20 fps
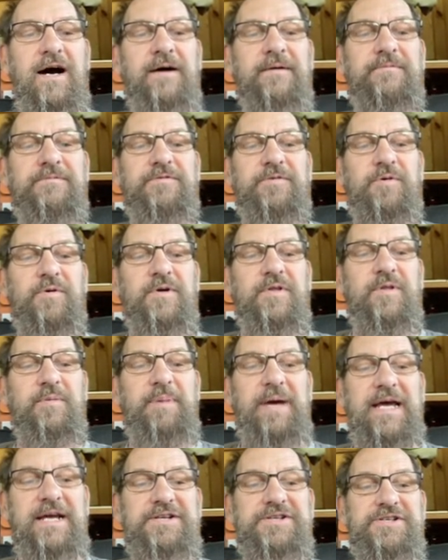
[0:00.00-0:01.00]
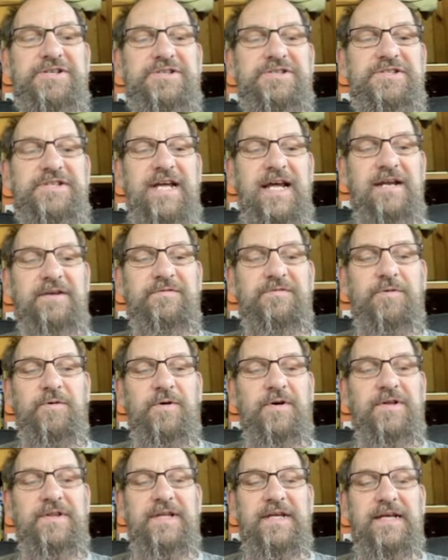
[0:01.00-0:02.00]
for the pages and
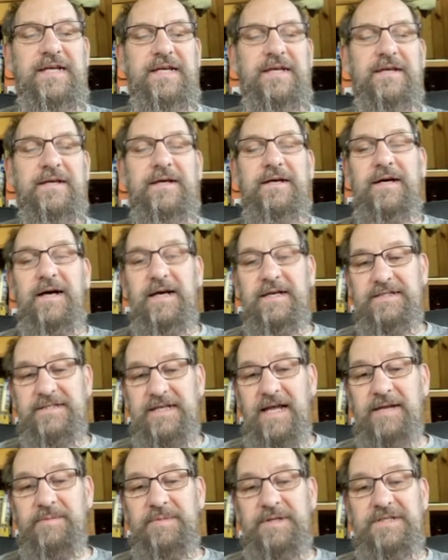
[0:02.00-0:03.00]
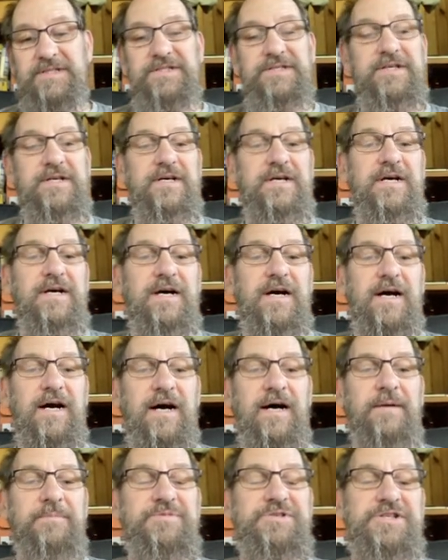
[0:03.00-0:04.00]
for the assignments,
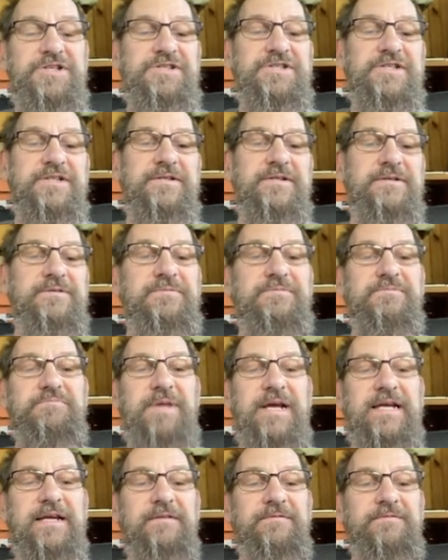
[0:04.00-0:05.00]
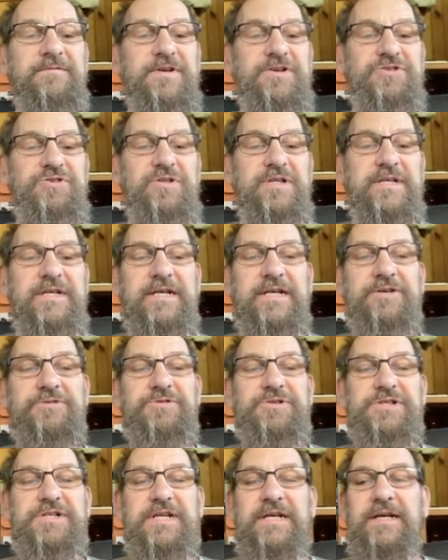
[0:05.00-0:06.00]
just to make it visually
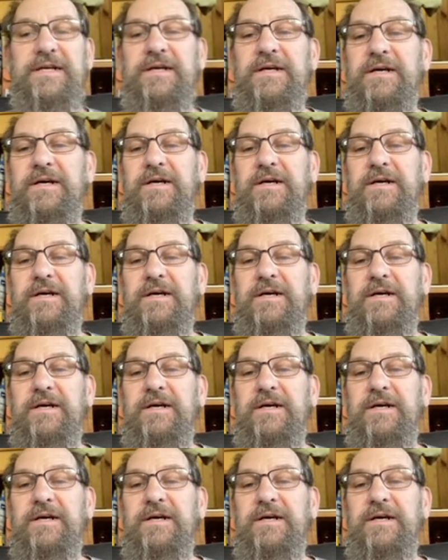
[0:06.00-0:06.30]
interesting